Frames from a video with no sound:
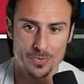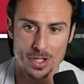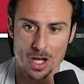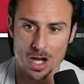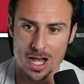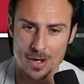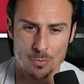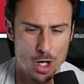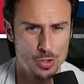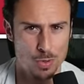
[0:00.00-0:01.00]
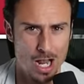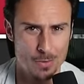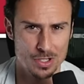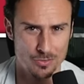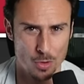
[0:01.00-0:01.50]
Uh, and Rush probably
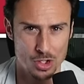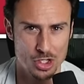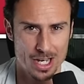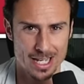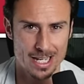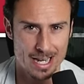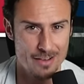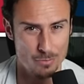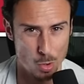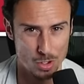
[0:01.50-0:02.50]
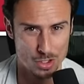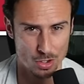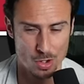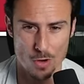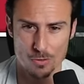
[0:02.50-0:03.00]
was fortunate he didn't have more
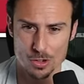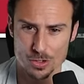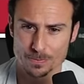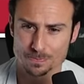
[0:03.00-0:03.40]
turnovers.